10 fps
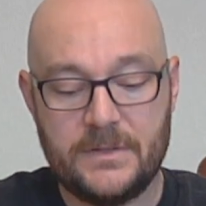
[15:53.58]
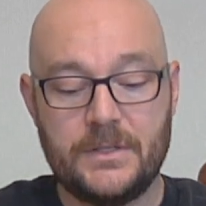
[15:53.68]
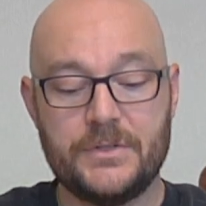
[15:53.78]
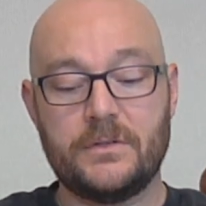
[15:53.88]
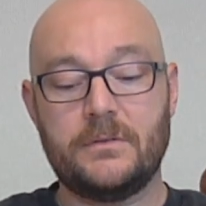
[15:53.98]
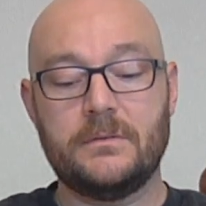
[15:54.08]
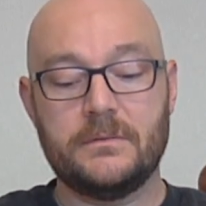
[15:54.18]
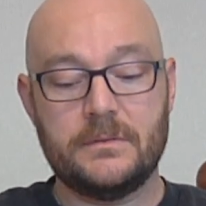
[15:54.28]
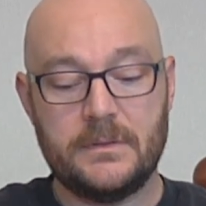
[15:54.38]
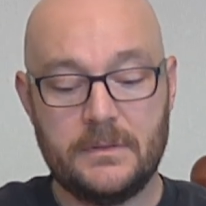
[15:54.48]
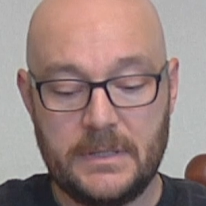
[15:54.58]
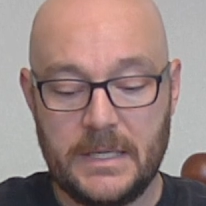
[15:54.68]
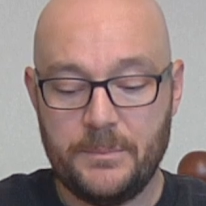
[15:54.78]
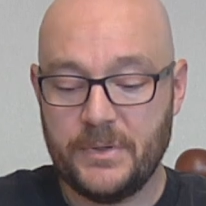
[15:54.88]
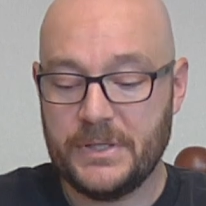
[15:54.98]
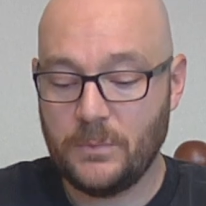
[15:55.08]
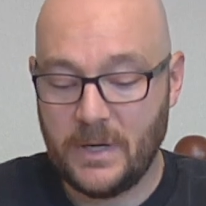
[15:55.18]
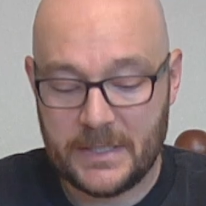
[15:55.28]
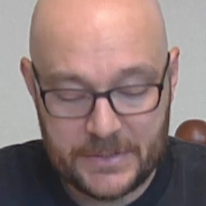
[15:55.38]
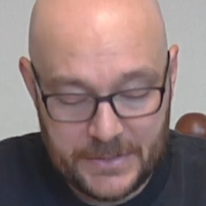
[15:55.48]
digital input you
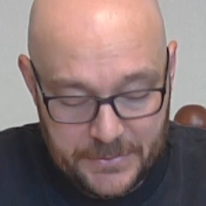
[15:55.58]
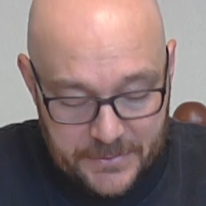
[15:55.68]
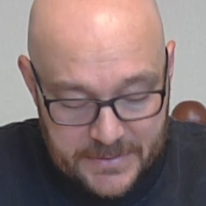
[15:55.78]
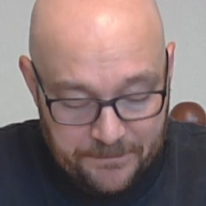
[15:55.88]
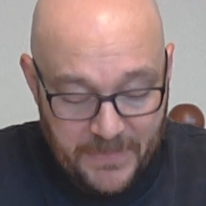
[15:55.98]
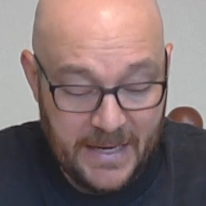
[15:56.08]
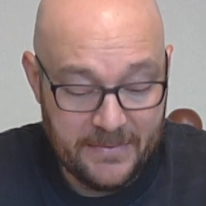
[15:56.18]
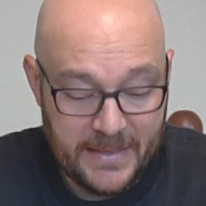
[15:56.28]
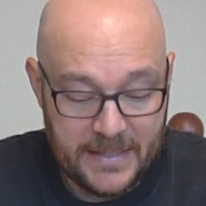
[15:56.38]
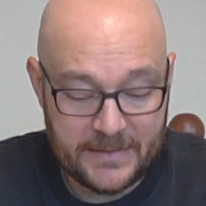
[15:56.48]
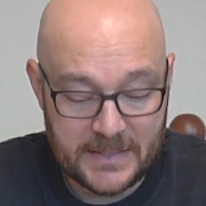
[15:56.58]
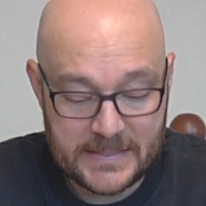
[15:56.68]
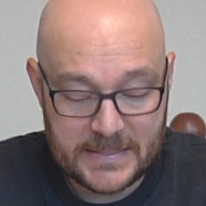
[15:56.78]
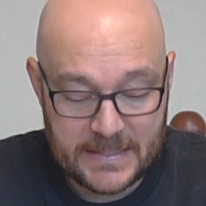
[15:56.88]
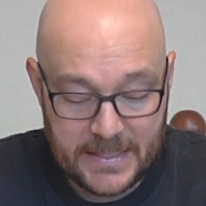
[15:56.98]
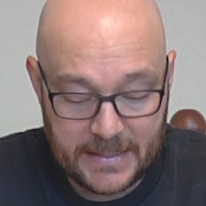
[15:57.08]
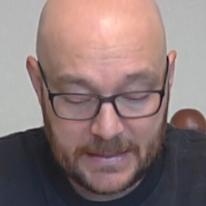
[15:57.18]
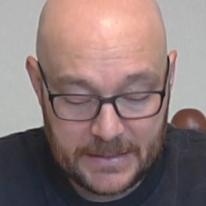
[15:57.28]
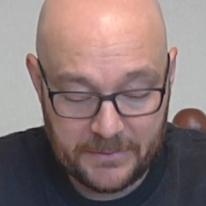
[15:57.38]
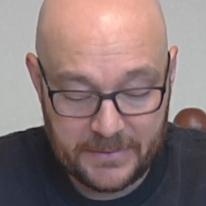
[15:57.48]
want it to use, and then it does its thing.
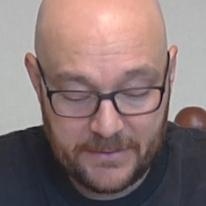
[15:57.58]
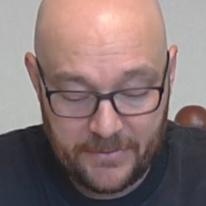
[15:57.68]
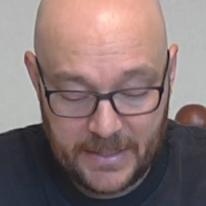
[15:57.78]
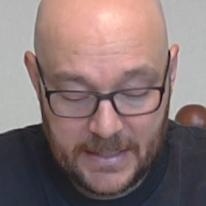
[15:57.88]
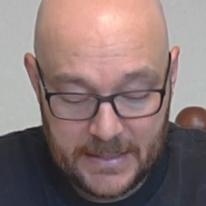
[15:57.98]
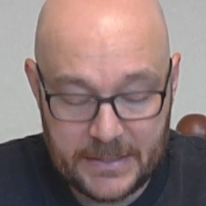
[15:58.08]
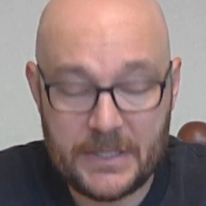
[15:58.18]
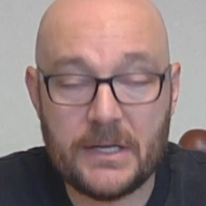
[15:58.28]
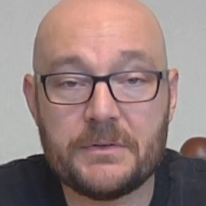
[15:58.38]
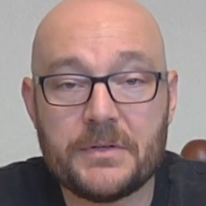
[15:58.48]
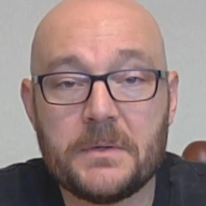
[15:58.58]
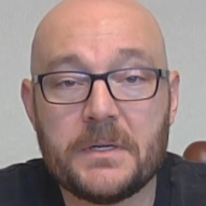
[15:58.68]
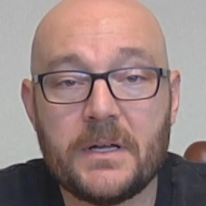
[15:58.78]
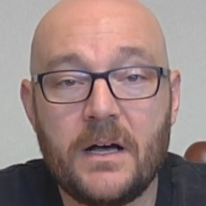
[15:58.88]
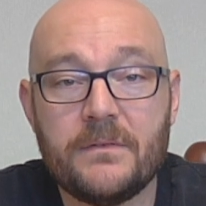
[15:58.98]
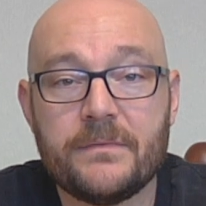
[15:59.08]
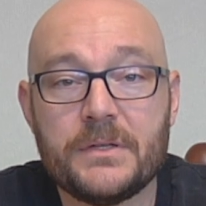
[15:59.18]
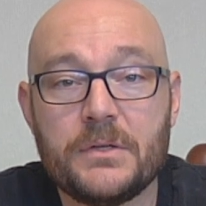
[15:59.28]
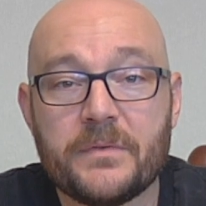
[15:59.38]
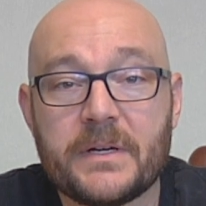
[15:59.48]
You leave it on, you don't turn it off,
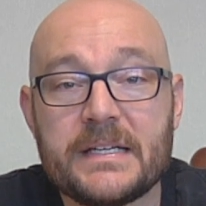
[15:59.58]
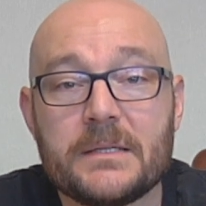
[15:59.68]
you forget